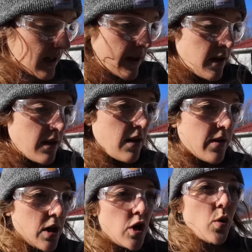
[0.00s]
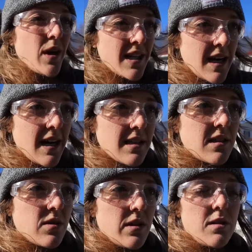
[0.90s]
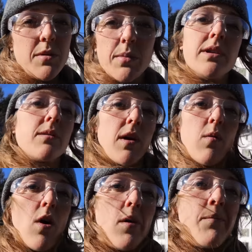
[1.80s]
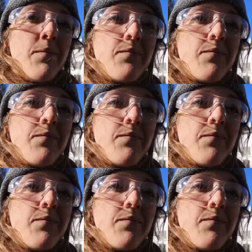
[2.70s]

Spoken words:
I think the other annoying task is going to be building my wall.